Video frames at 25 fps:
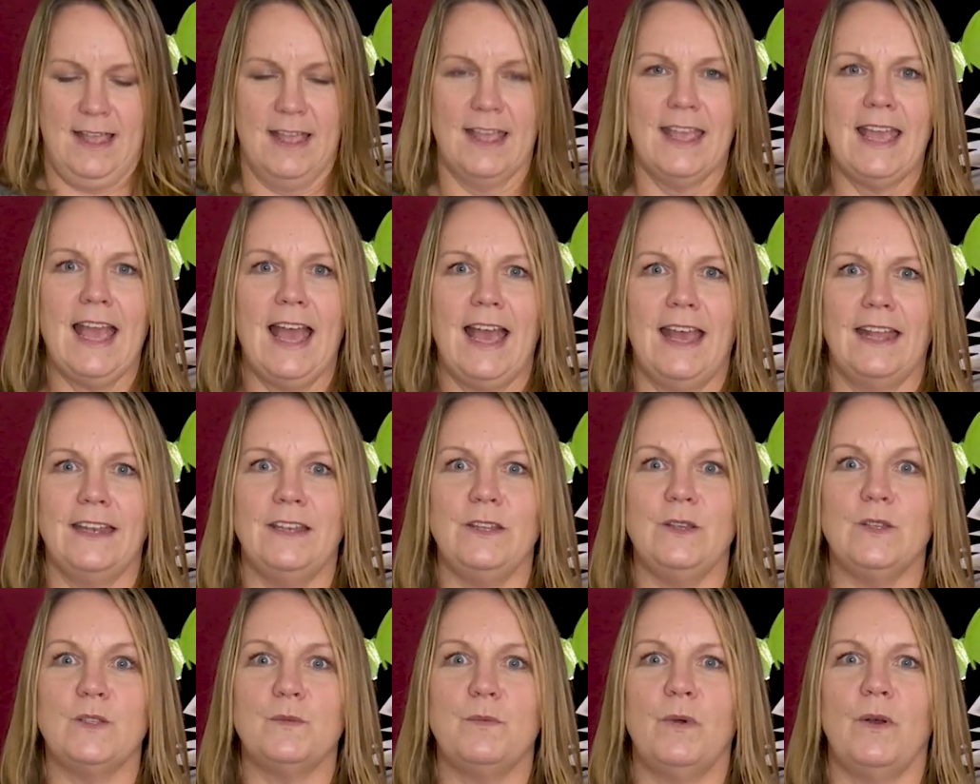Can
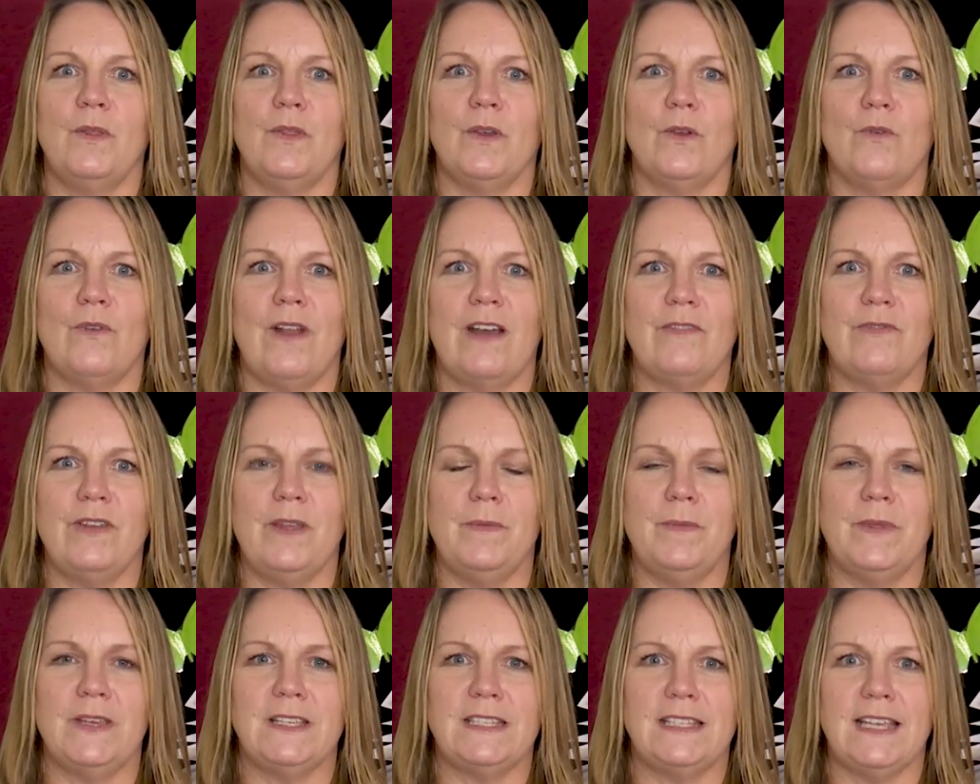you spot the
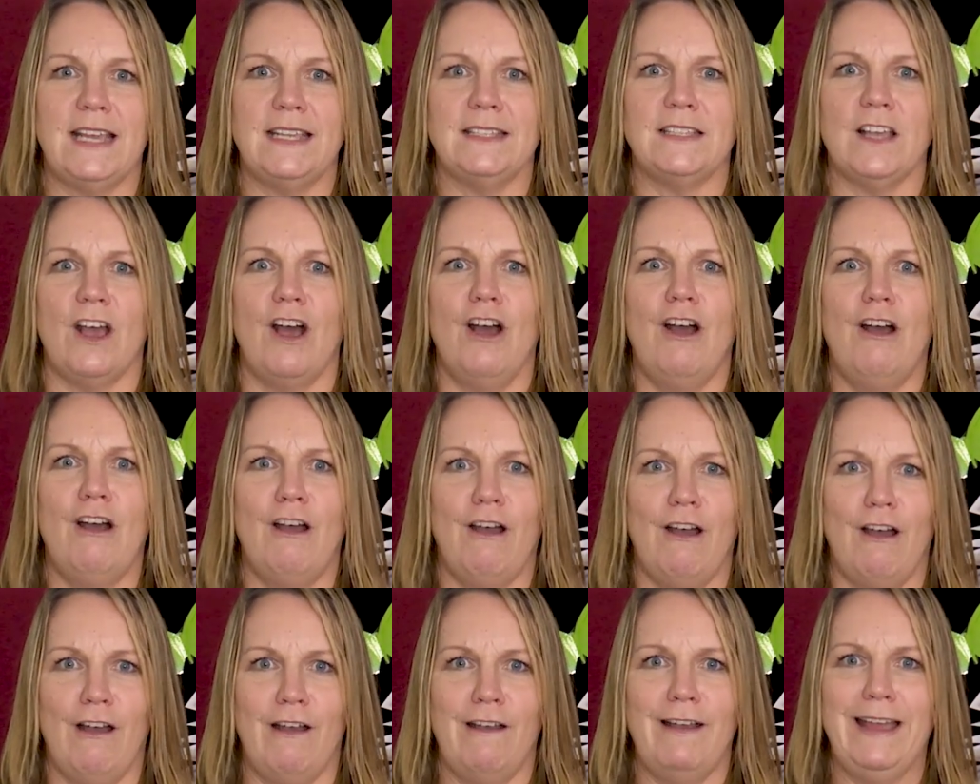grapheme that says
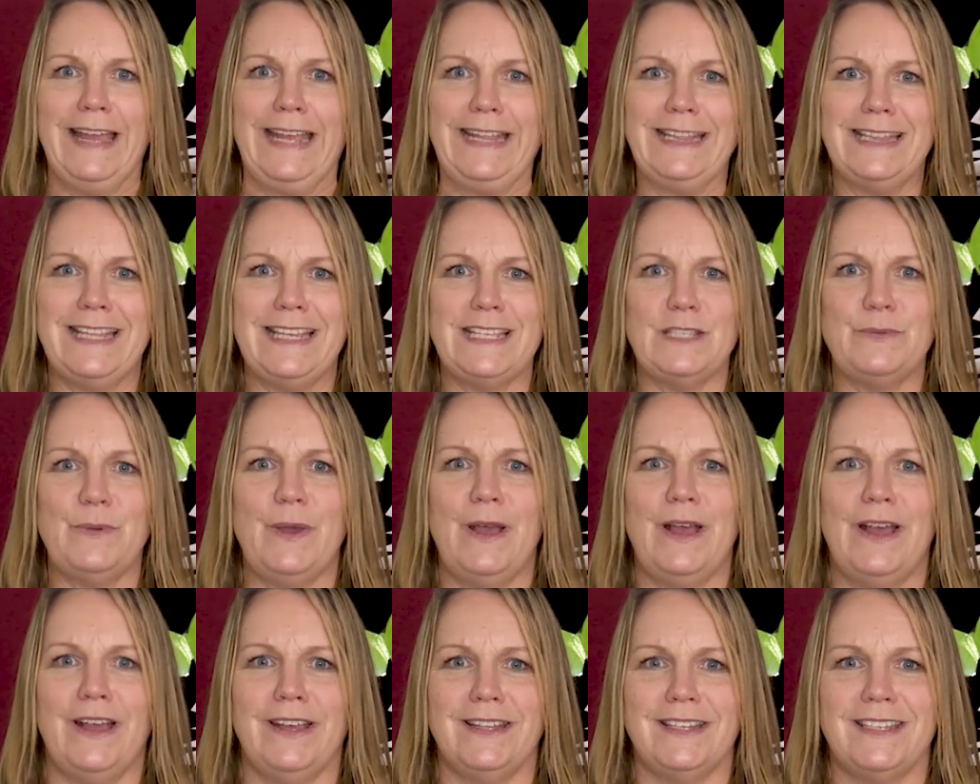in this
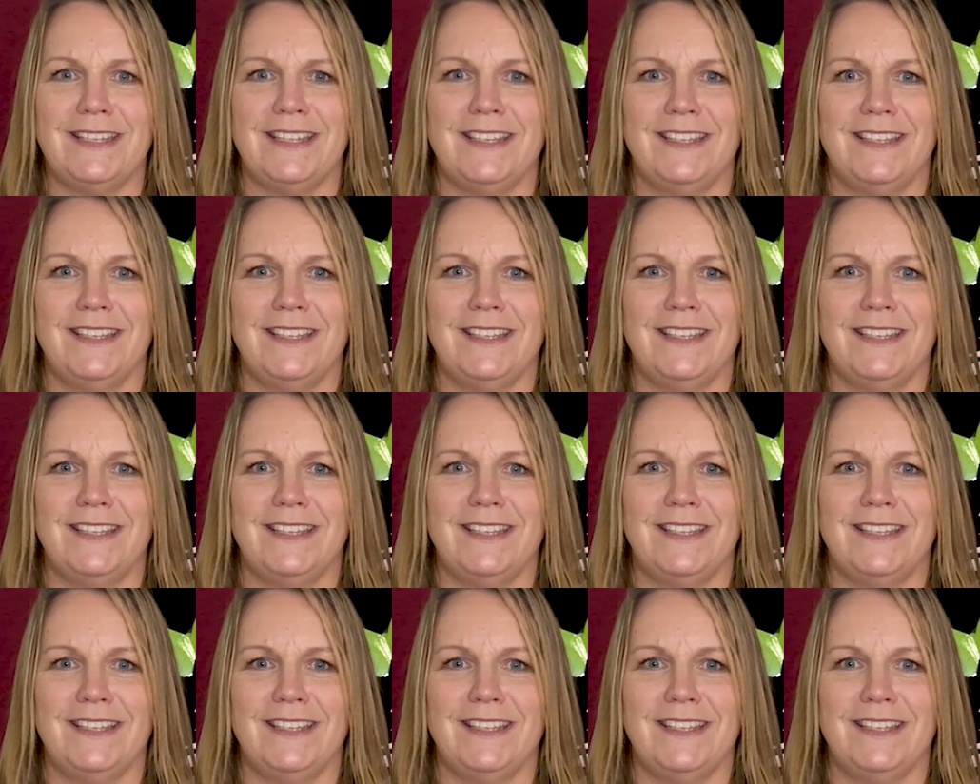word?